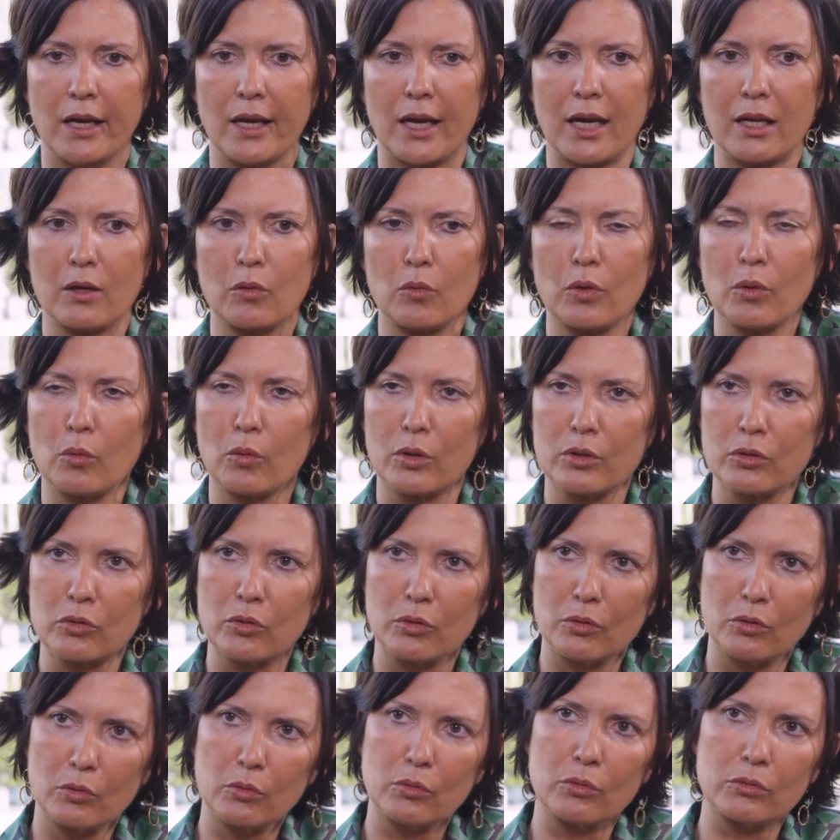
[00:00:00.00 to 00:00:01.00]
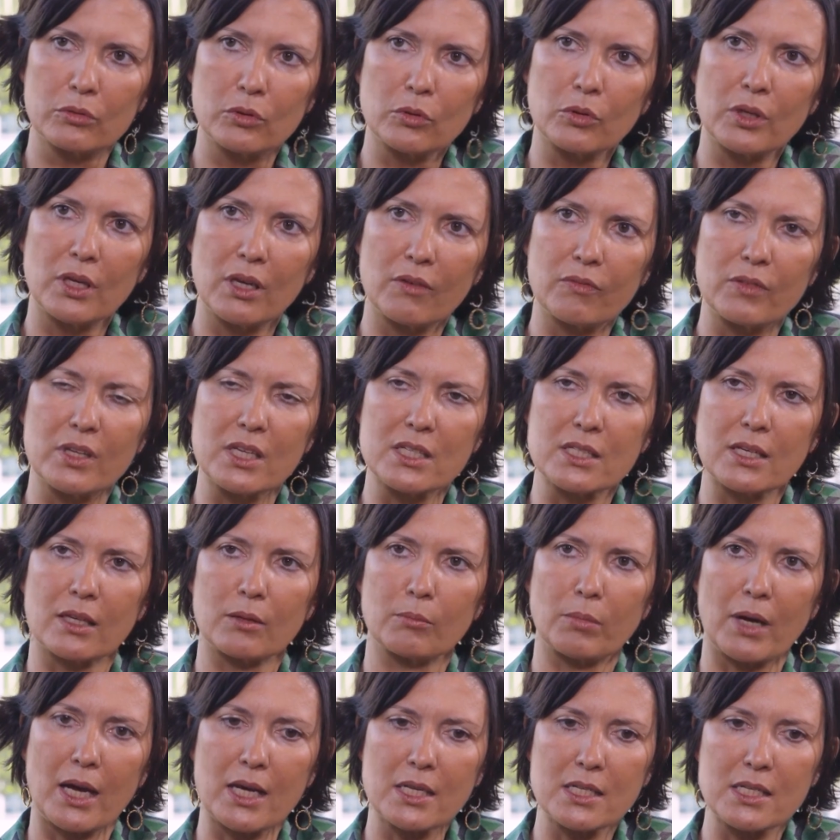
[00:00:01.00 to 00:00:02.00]
And we want to give this
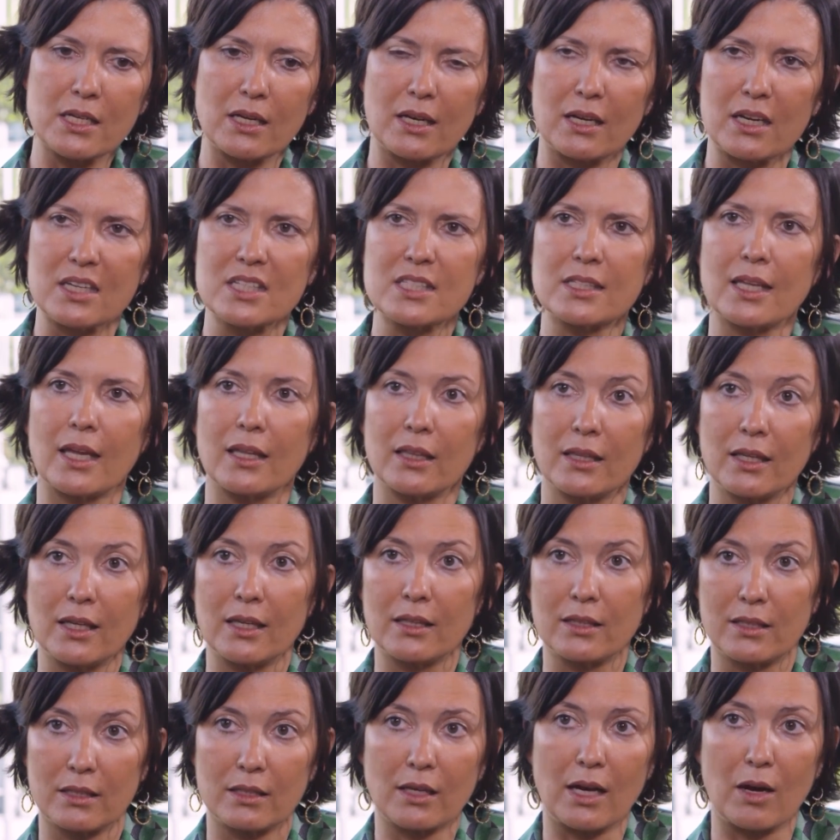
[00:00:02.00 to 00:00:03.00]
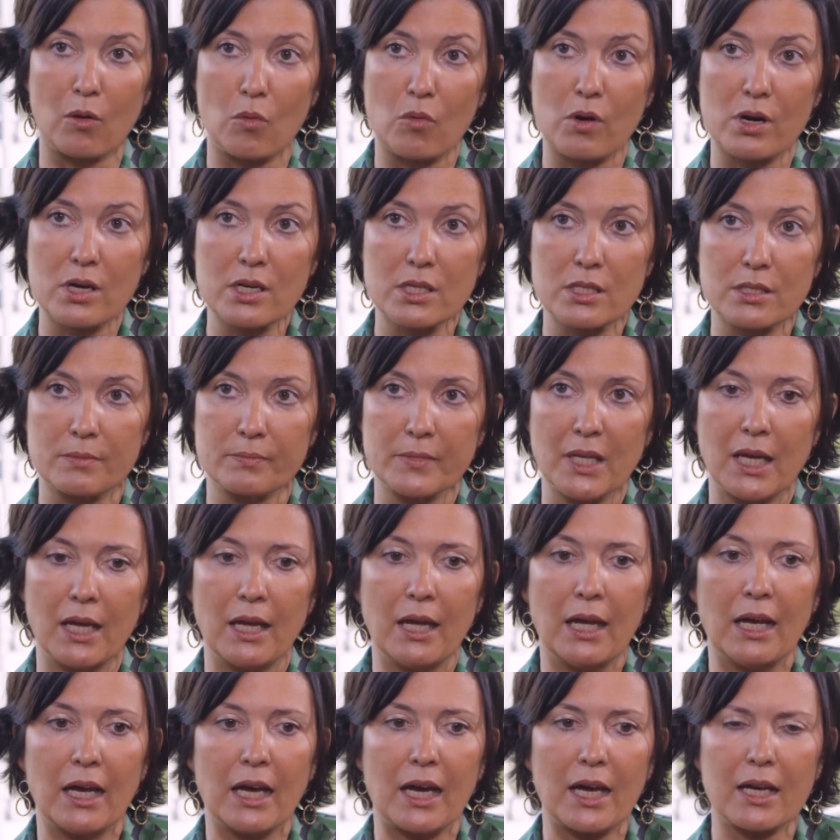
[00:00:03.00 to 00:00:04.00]
advice in an extended hours,
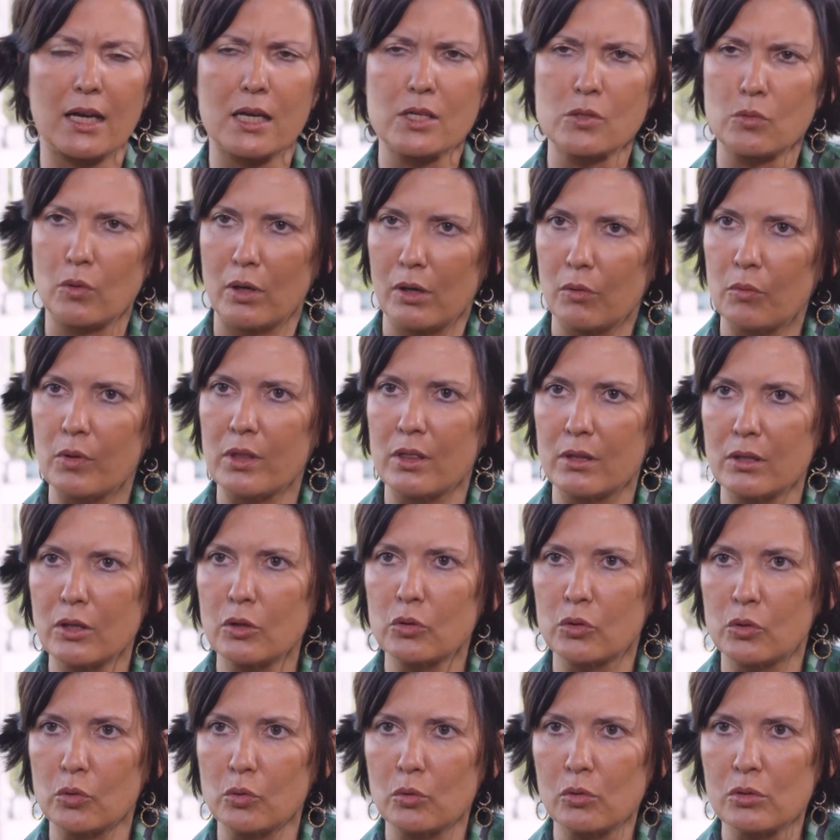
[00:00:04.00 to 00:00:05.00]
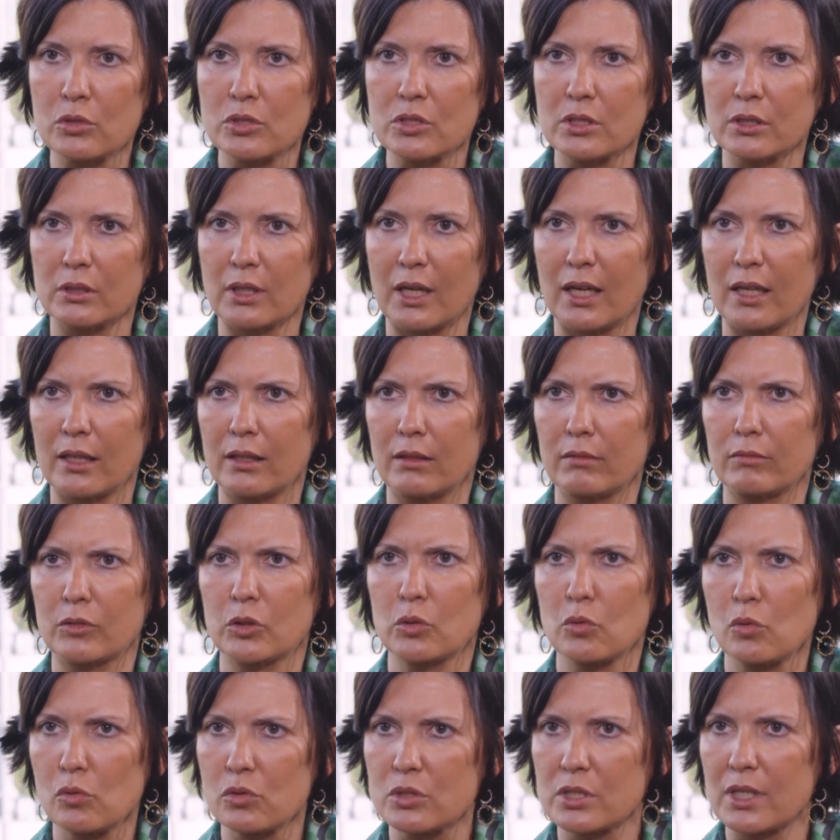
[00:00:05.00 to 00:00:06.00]
and as well with new tools and
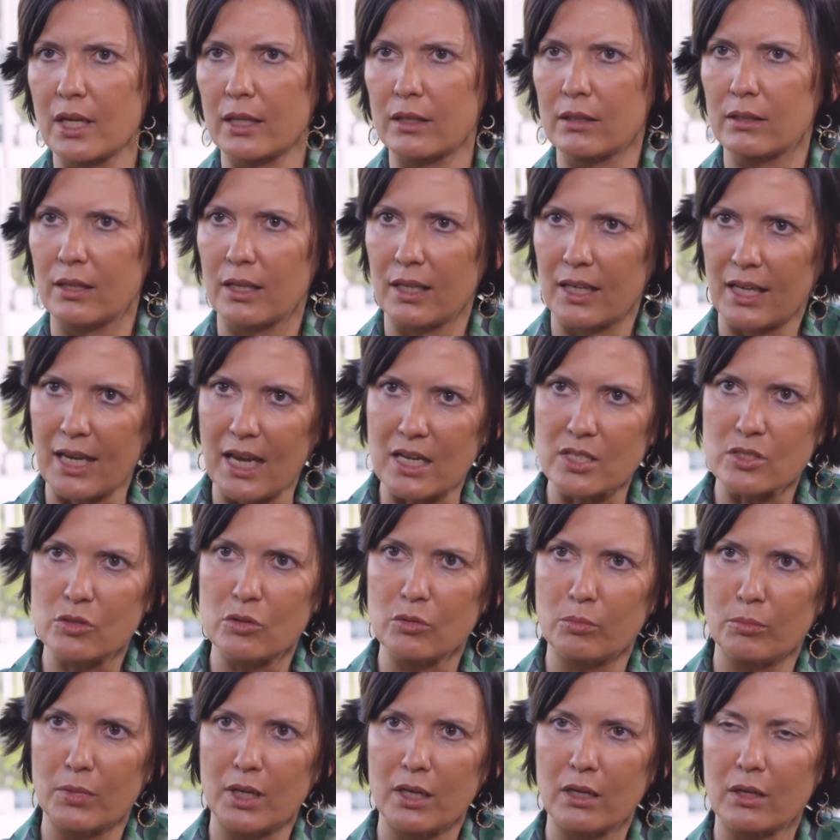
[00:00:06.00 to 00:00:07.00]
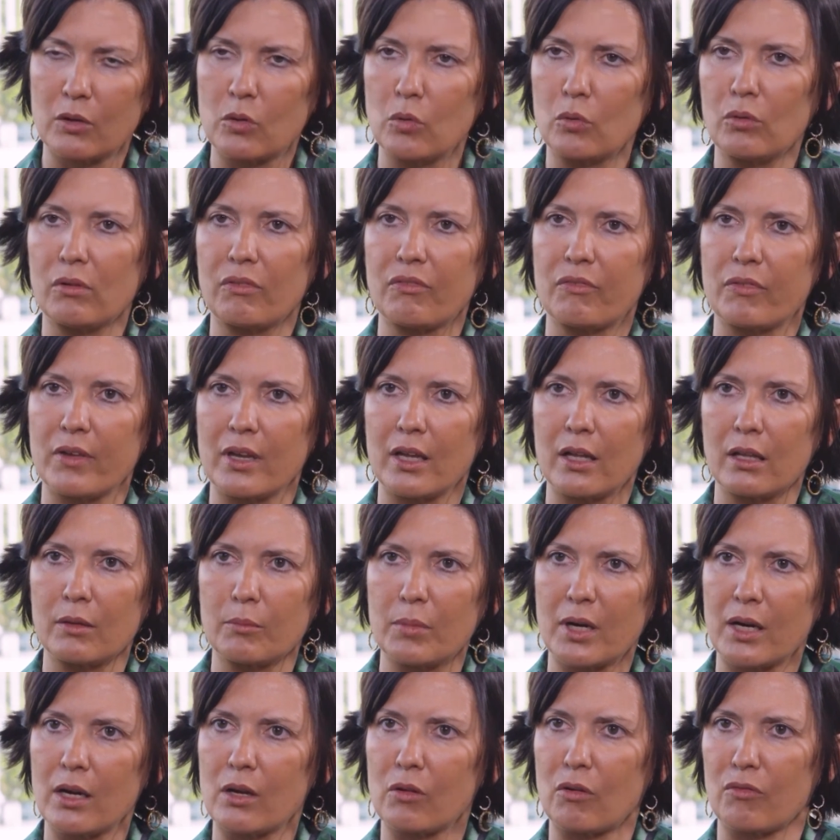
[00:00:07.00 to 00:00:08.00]
tools that the customer could feel
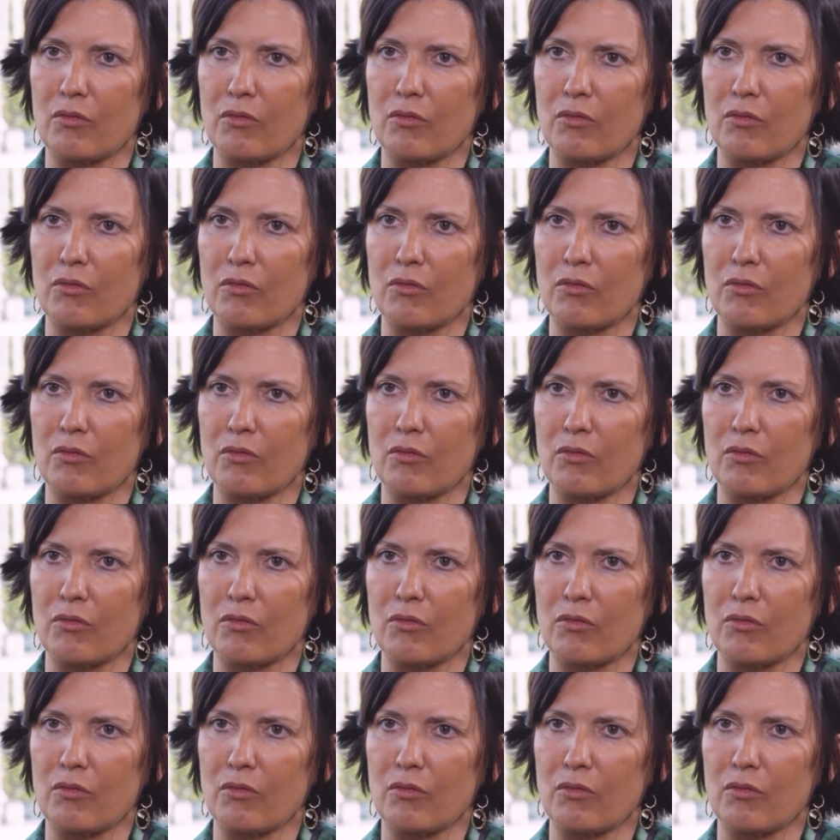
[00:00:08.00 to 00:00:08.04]
very